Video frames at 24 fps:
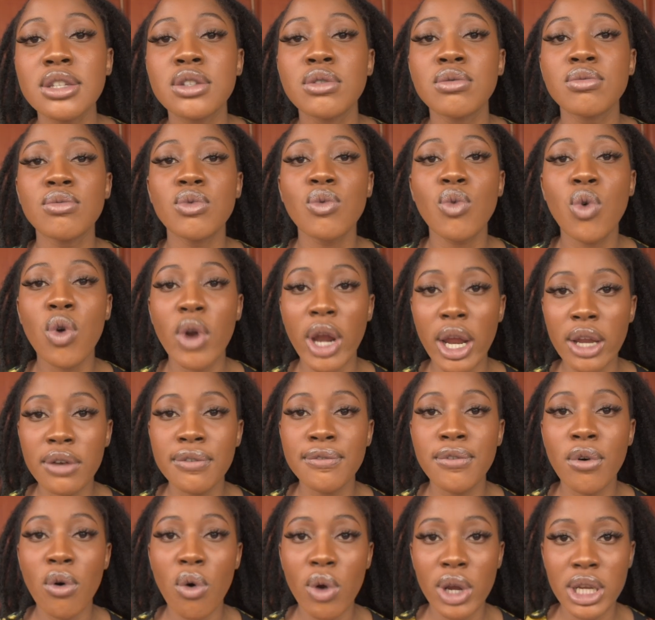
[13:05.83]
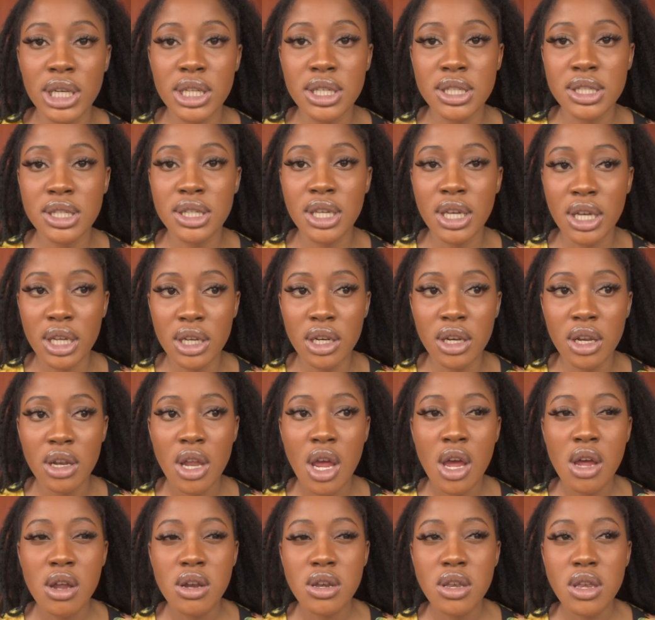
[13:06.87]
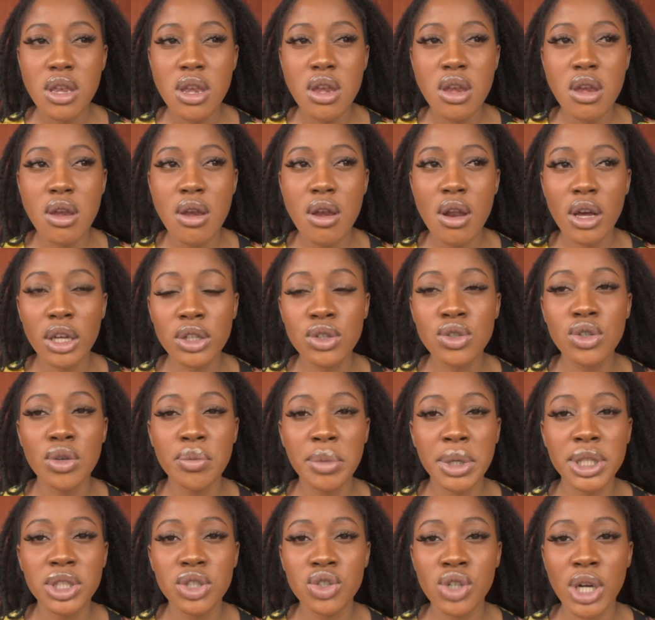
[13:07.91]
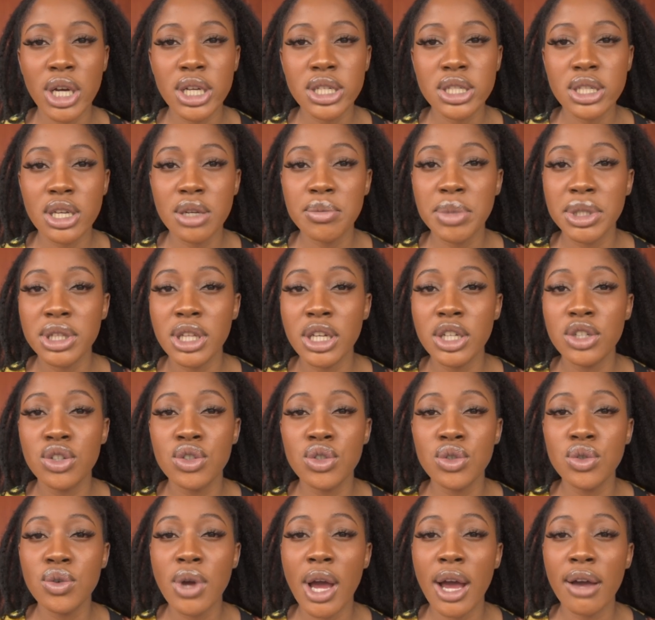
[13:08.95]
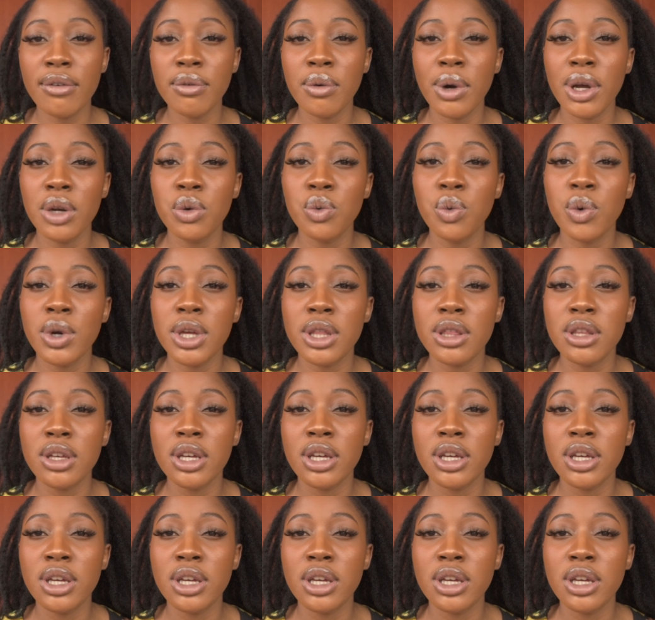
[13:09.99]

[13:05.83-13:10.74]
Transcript: is great for oily skin, not so much dry skin, but they do have one with